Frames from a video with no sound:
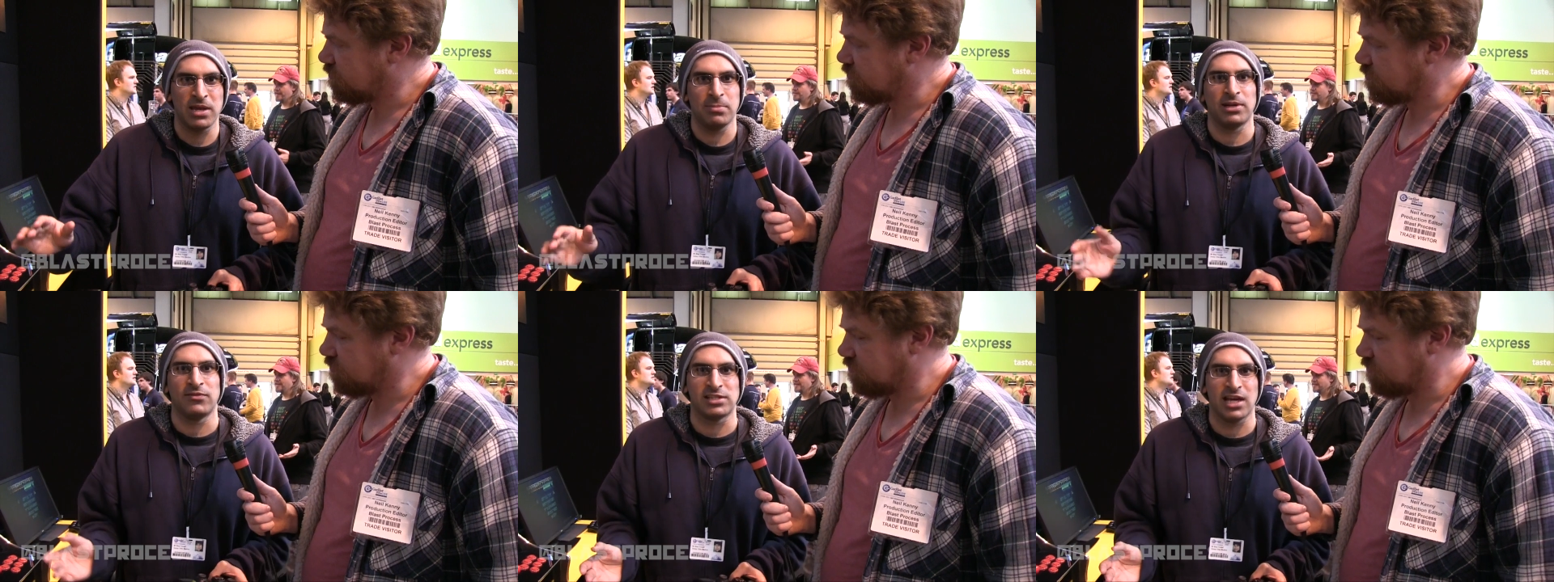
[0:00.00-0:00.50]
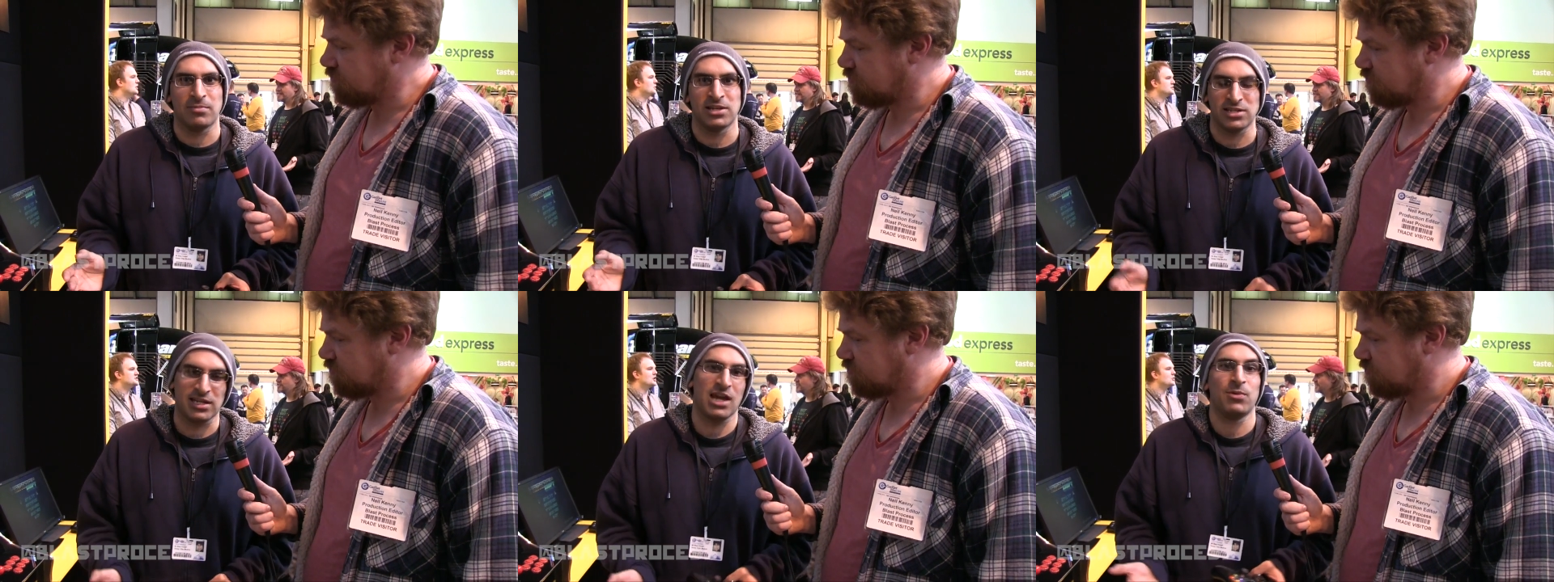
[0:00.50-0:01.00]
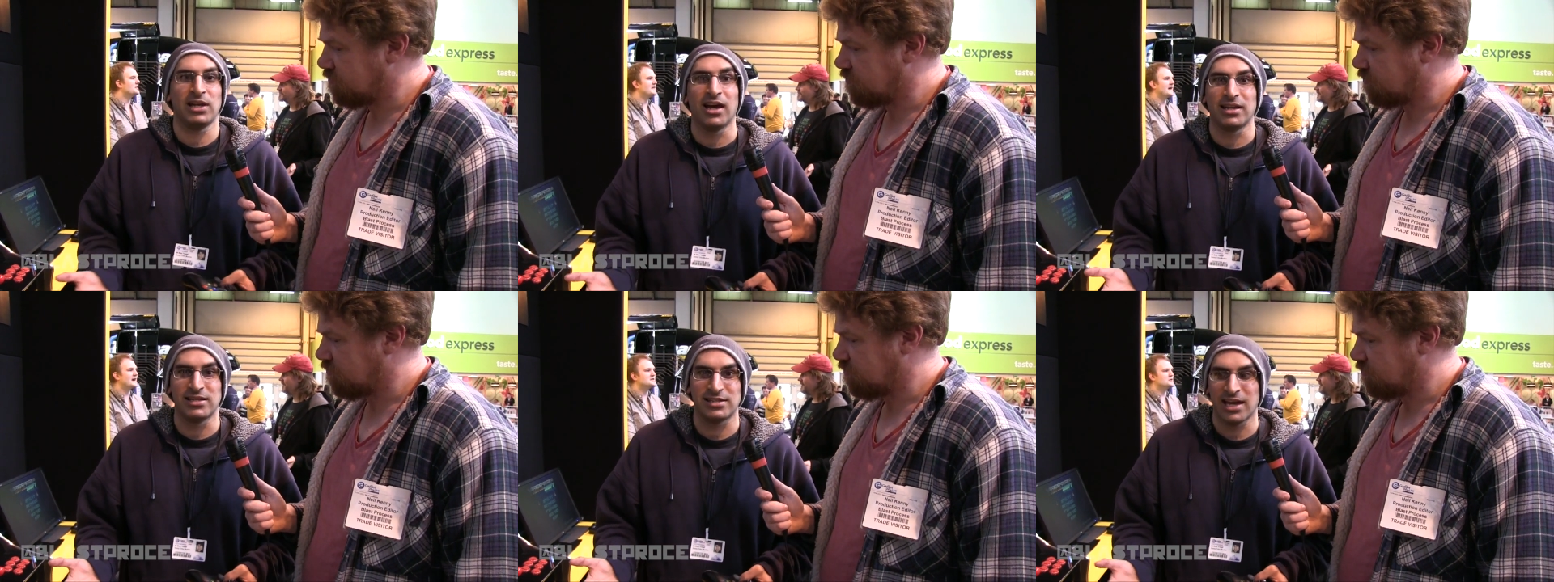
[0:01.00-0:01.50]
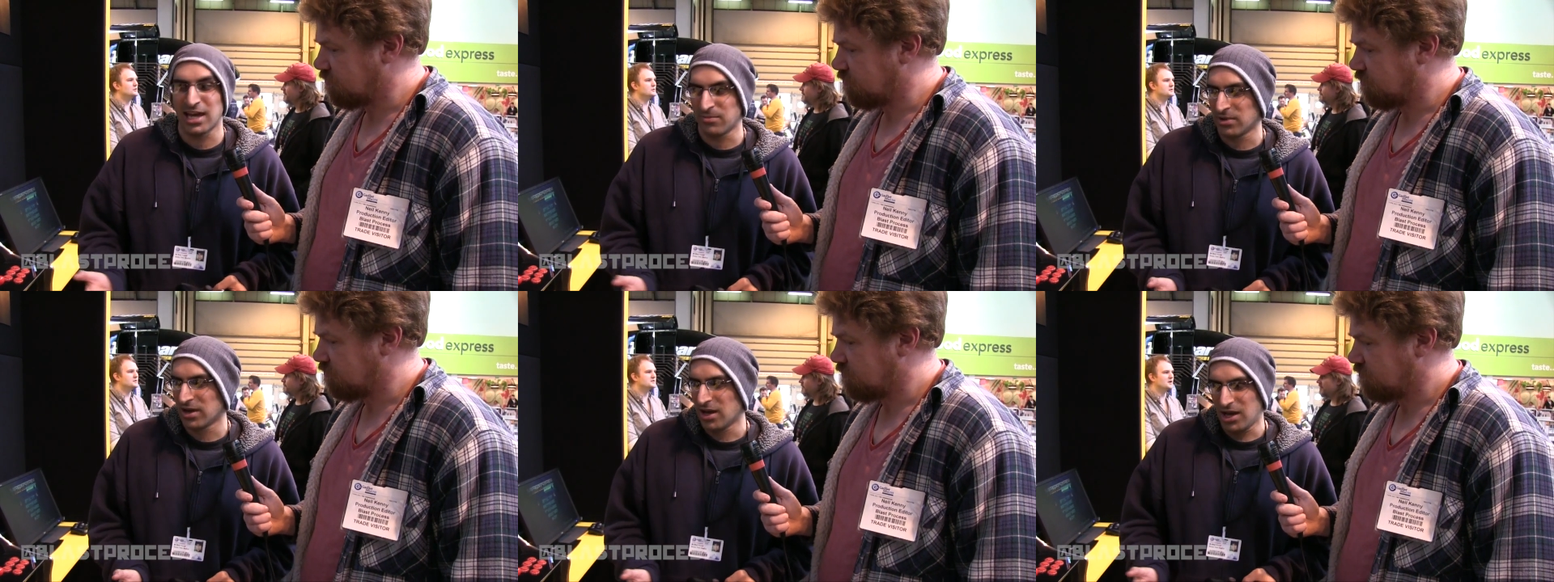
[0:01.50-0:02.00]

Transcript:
Speaker 1: people have established, okay, we like this game,